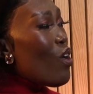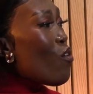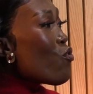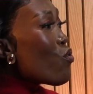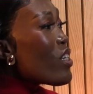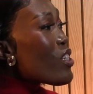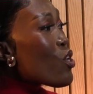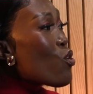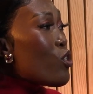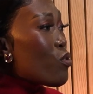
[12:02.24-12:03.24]
food is a
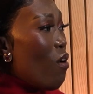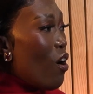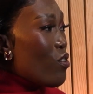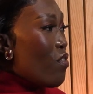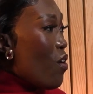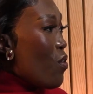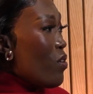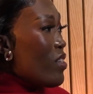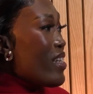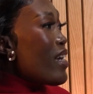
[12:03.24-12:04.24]
huge part of our
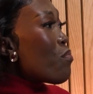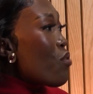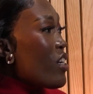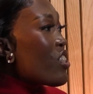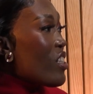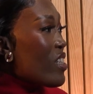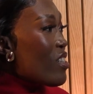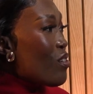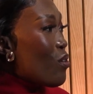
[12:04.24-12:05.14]
celebrations.